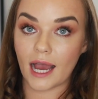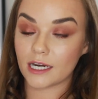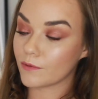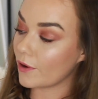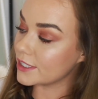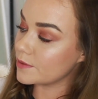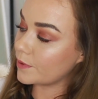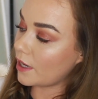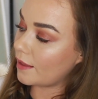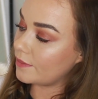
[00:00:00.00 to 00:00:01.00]
And I'm going to
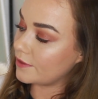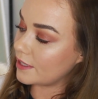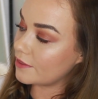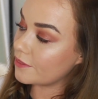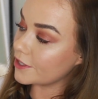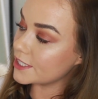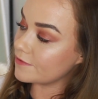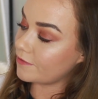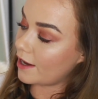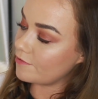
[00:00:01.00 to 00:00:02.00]
put on the
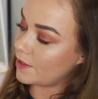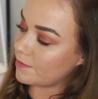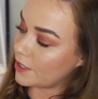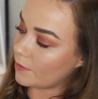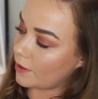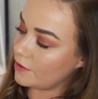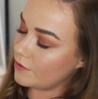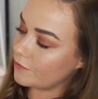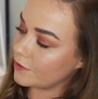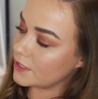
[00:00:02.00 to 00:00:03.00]
35mm
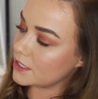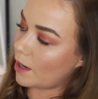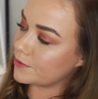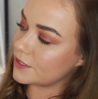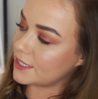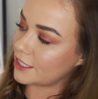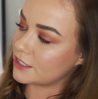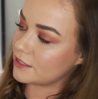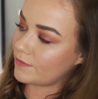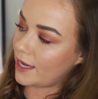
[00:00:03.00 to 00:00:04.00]
one for the top two
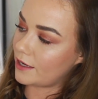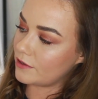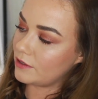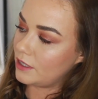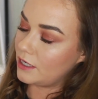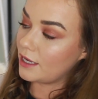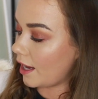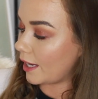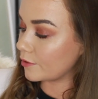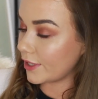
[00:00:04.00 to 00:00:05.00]
sections of my head.
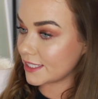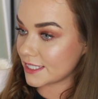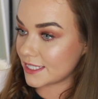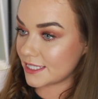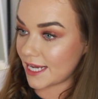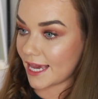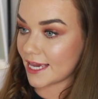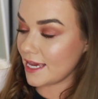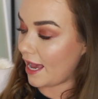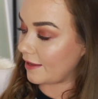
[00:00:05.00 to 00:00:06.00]
I'm going to
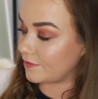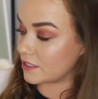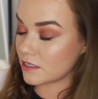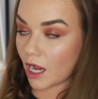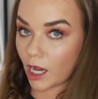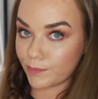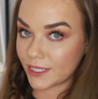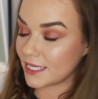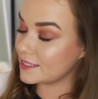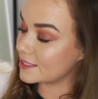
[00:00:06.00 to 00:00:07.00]
stay at the top
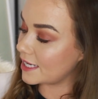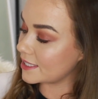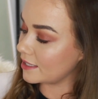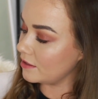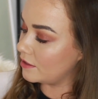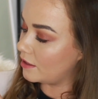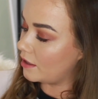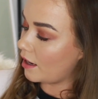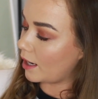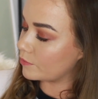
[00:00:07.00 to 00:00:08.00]
heat setting.
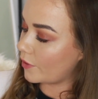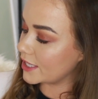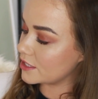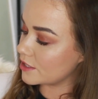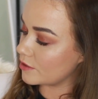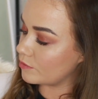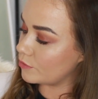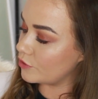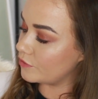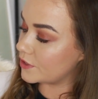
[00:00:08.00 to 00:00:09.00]
I'm going to
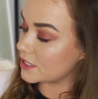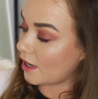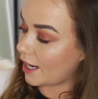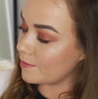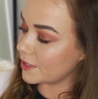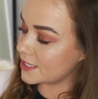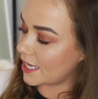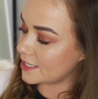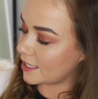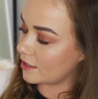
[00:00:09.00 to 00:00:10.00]
move the timer
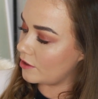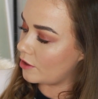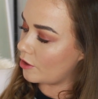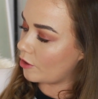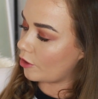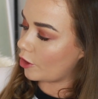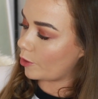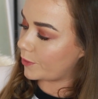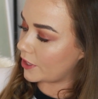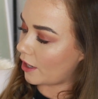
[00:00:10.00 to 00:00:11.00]
setting
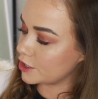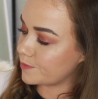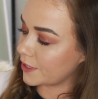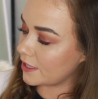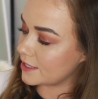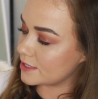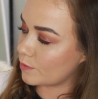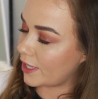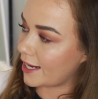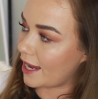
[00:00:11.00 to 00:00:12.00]
up a notch because
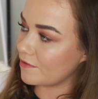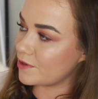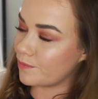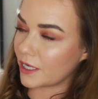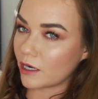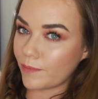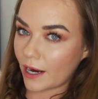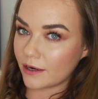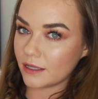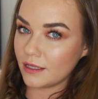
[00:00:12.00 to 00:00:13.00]
when I have the bigger
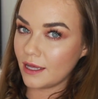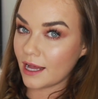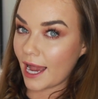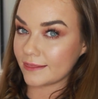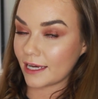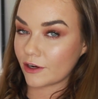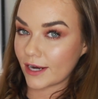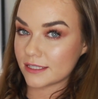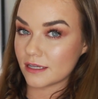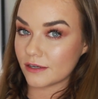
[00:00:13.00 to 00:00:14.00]
barrel and that
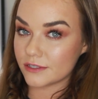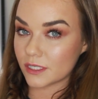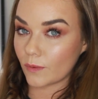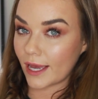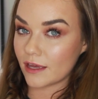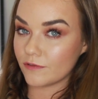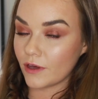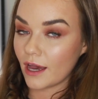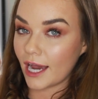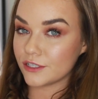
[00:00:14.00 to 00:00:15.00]
creates a looser
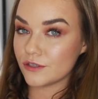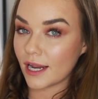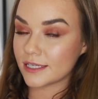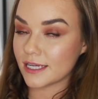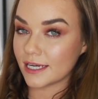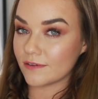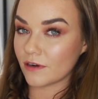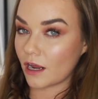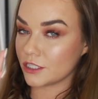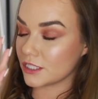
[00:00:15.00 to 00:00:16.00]
wave, I do like to leave
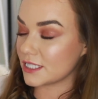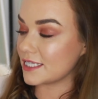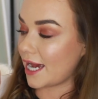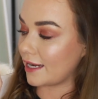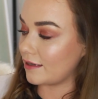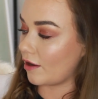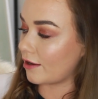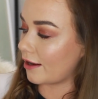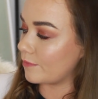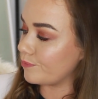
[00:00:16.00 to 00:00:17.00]
it on just a tad
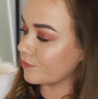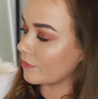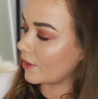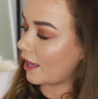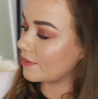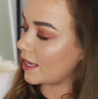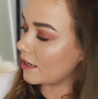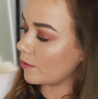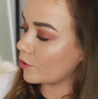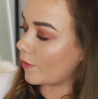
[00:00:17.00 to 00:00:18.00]
longer. And
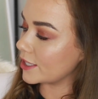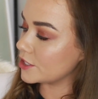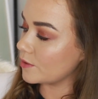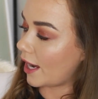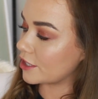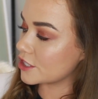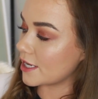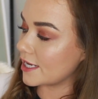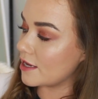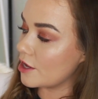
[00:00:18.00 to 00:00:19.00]
then I'm going to
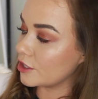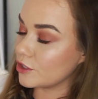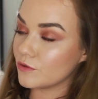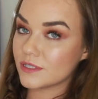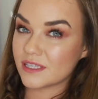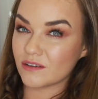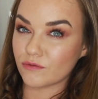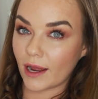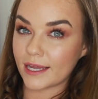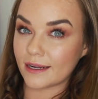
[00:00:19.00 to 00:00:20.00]
actually use the
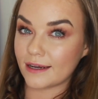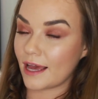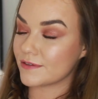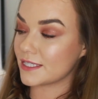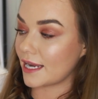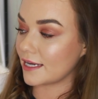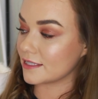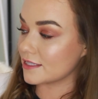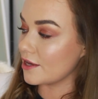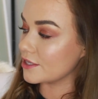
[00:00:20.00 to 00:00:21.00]
right and left
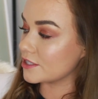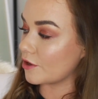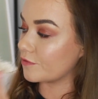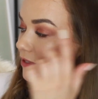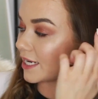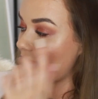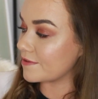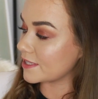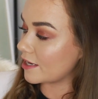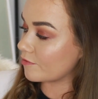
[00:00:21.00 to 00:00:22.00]
settings. So for the
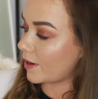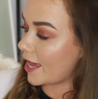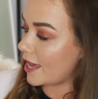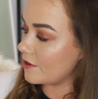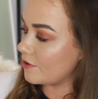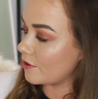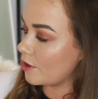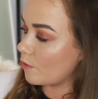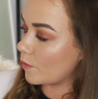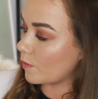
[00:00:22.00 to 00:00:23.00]
left side of my head,
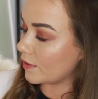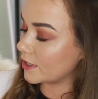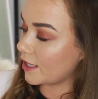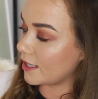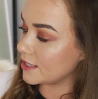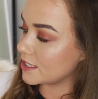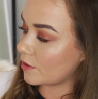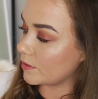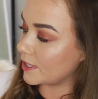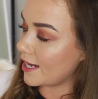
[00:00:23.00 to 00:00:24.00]
we want the curls to
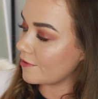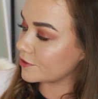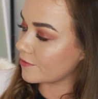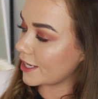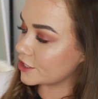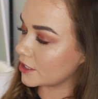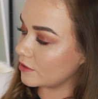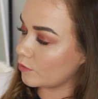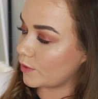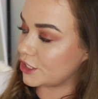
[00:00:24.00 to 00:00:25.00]
go in the left
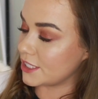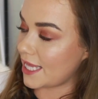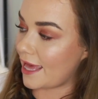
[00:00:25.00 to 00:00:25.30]
direction, which is